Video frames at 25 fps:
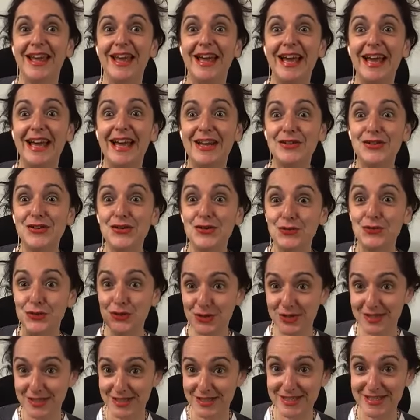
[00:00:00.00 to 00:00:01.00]
and you
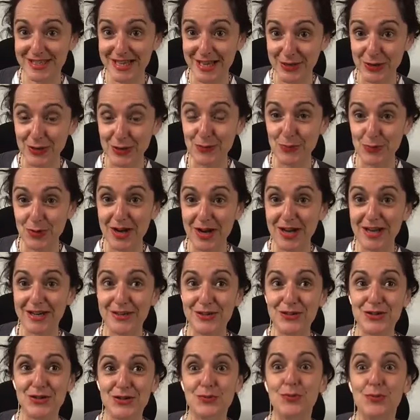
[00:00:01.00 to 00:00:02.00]
just
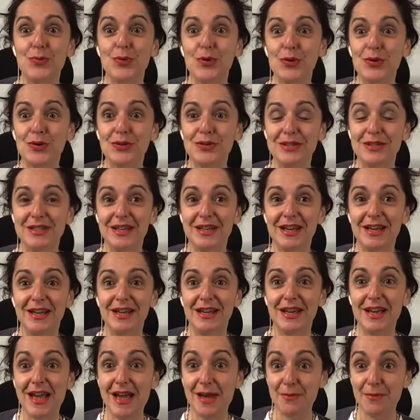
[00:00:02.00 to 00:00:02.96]
celebrated your birthday,